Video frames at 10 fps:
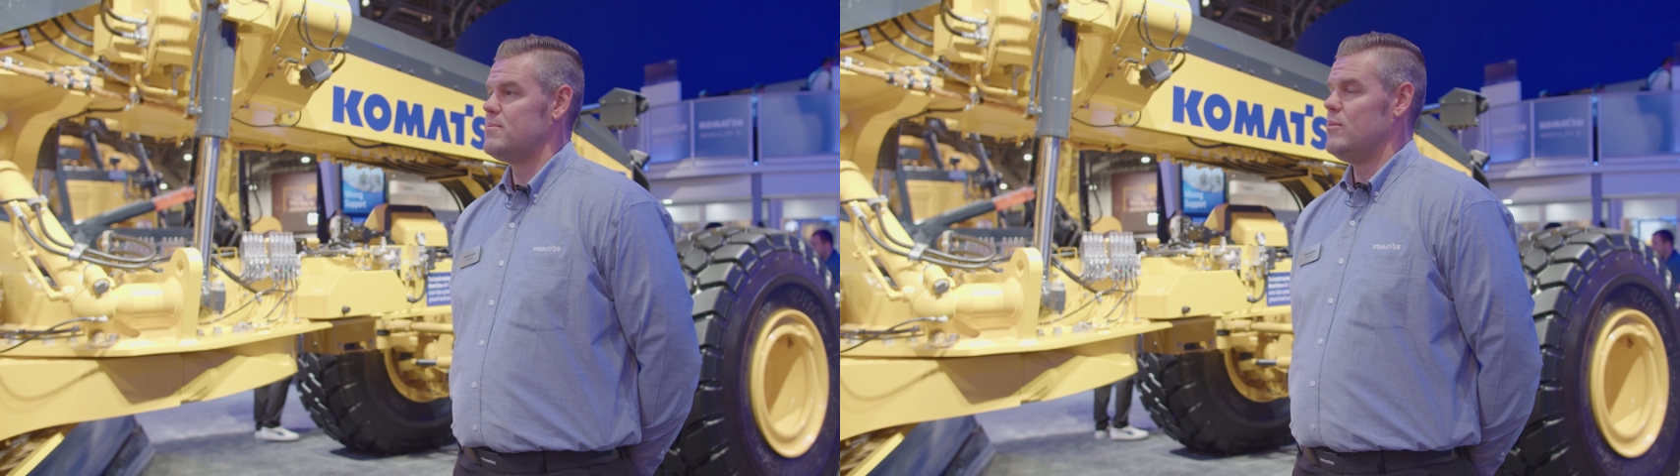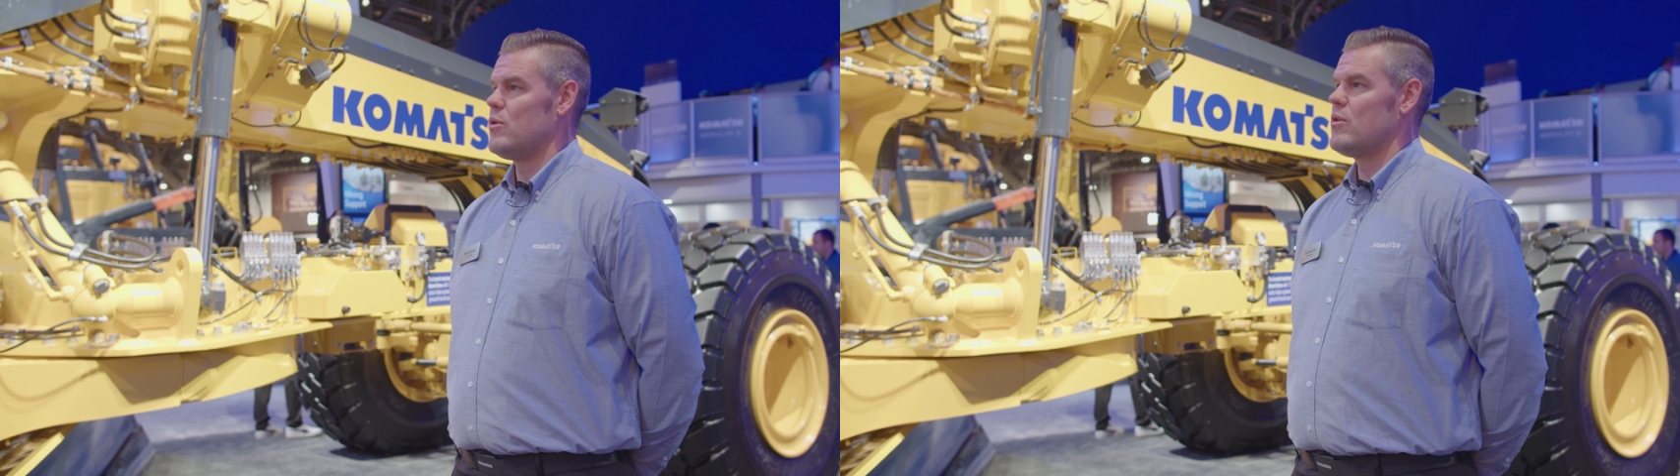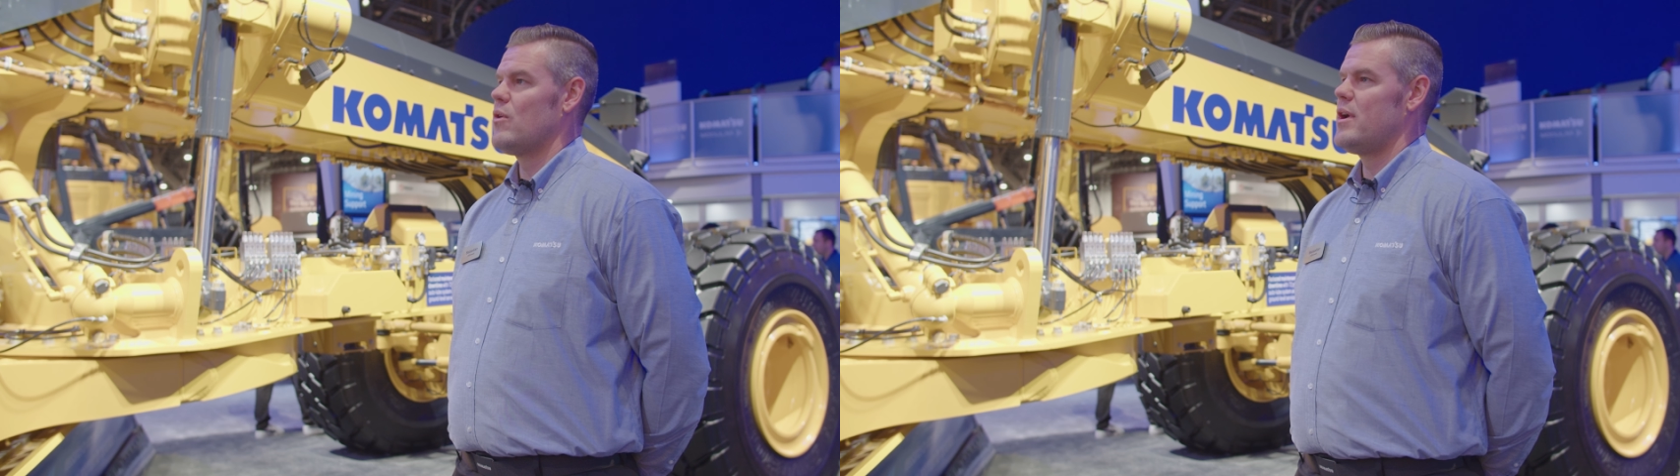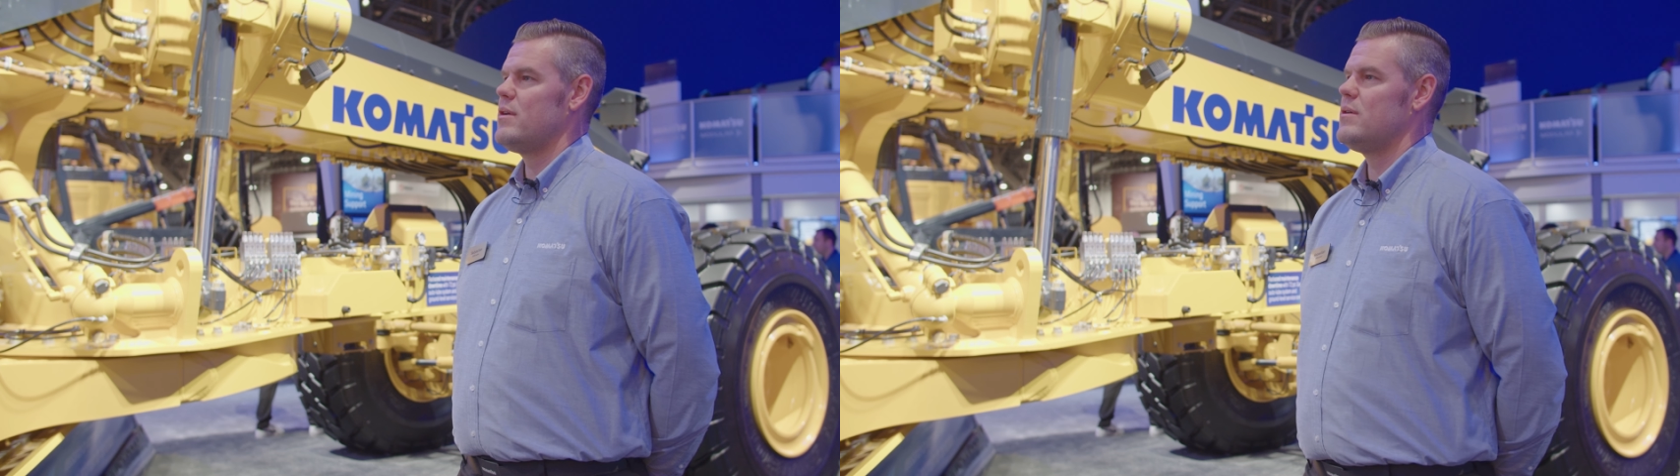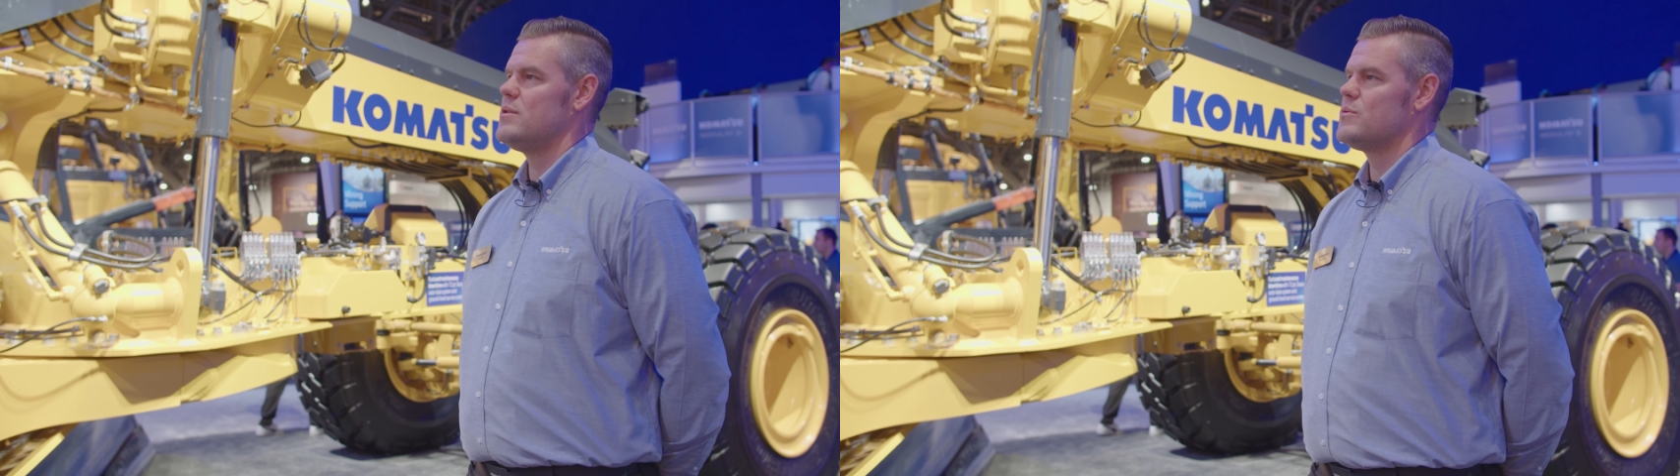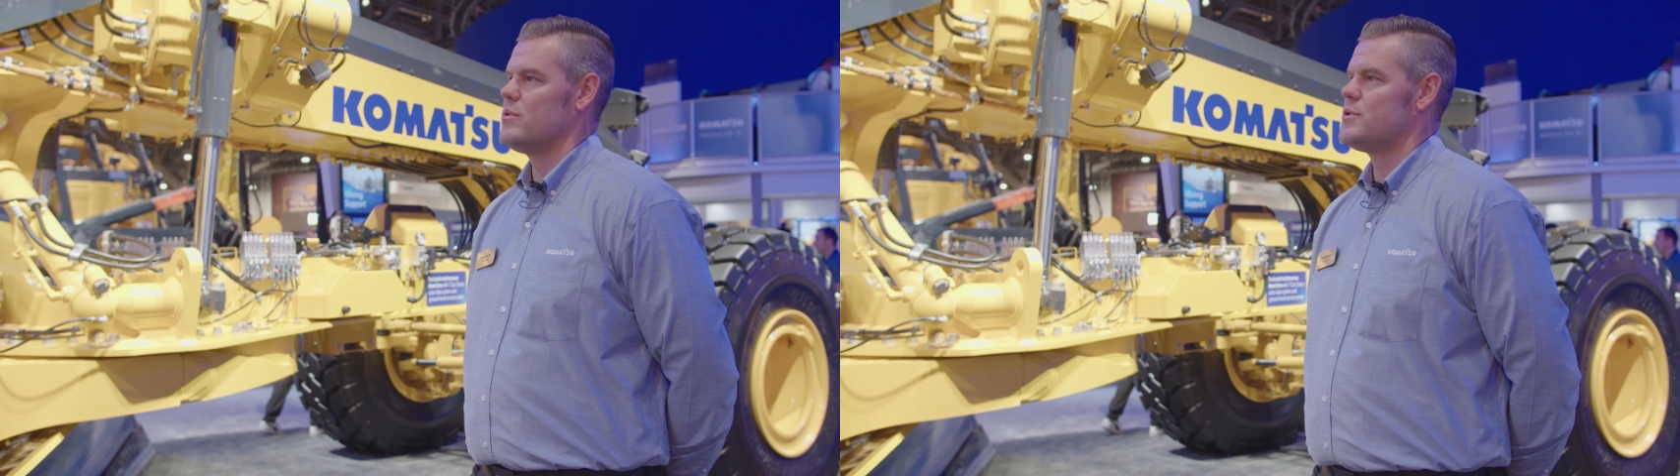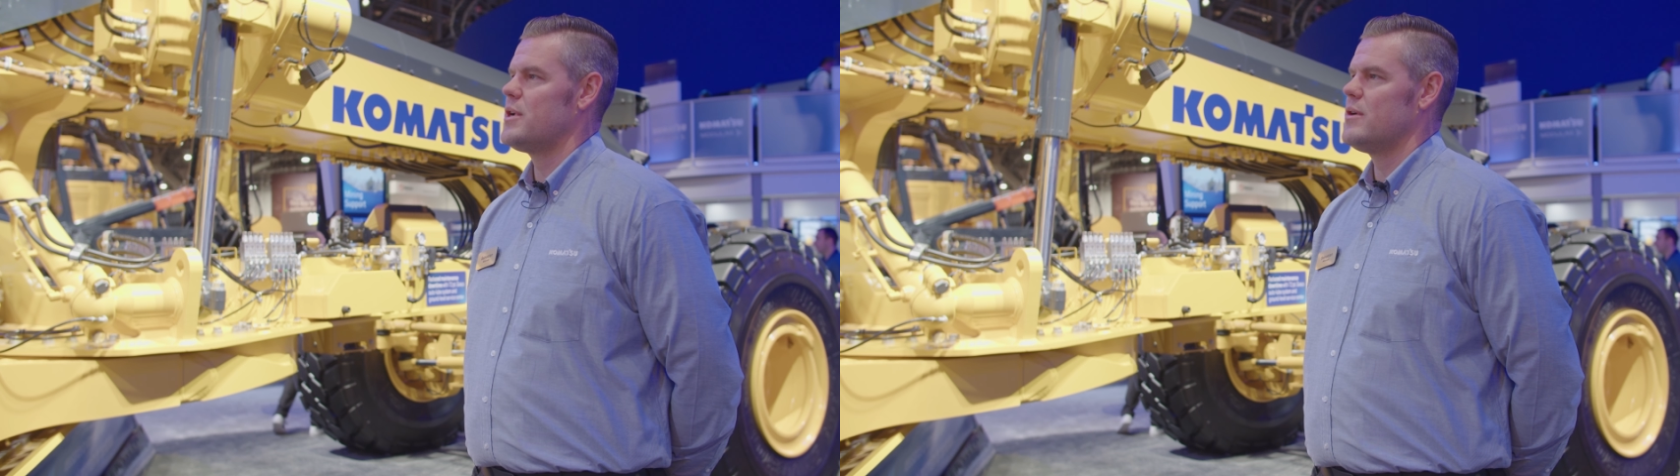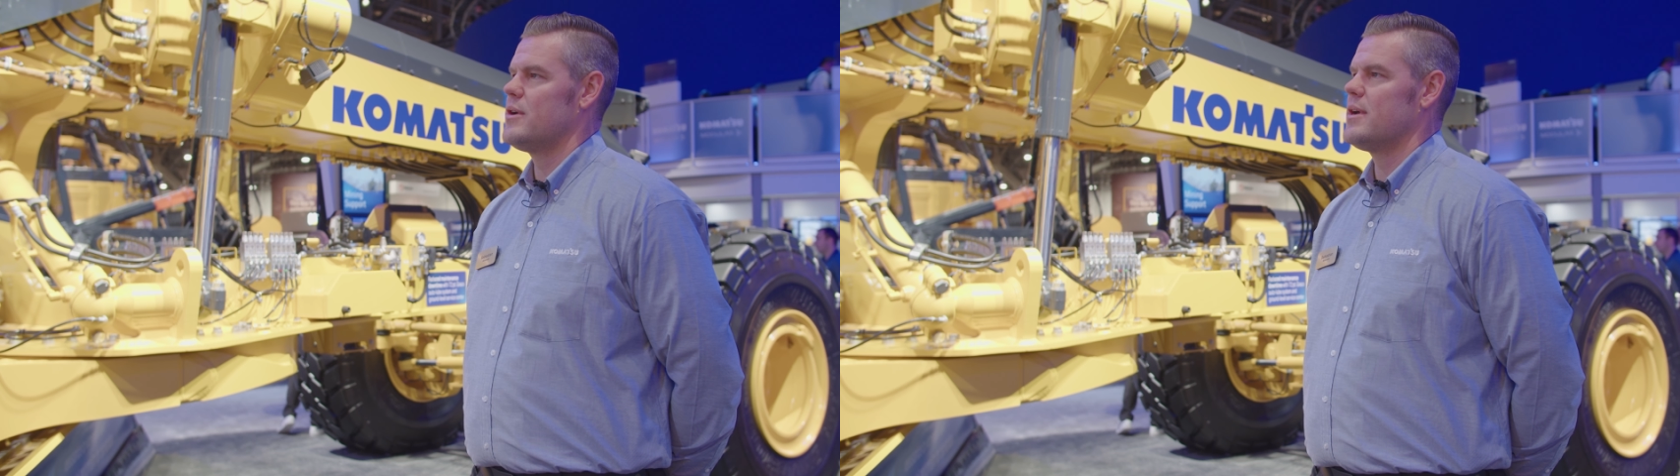motor grader is we're
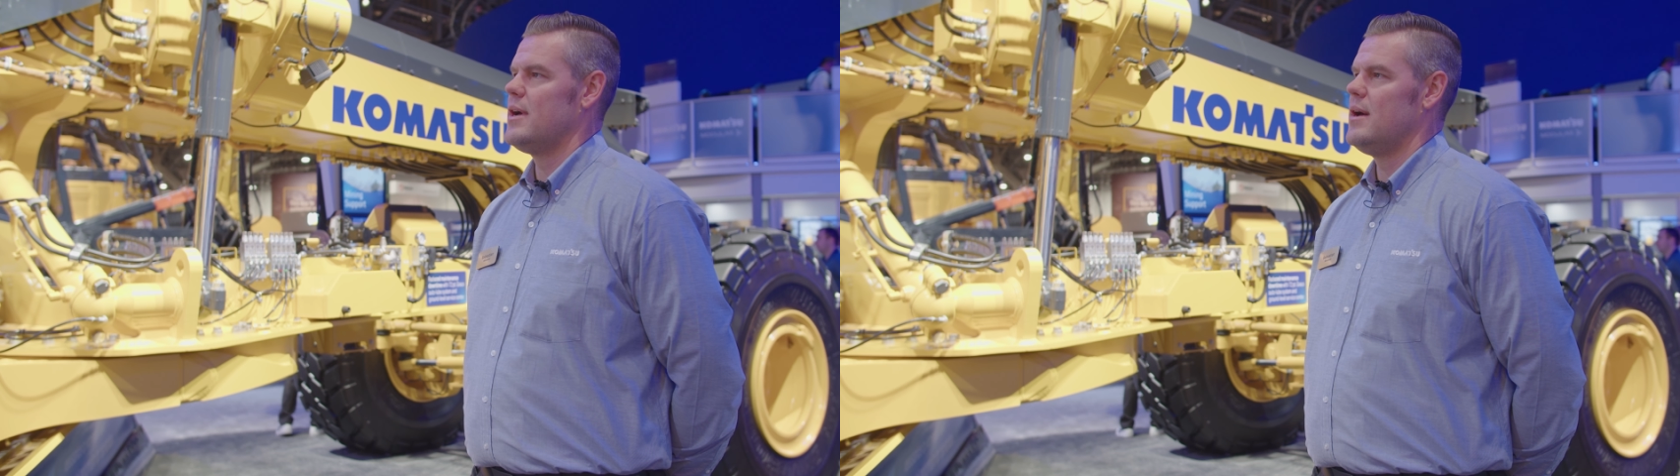sharing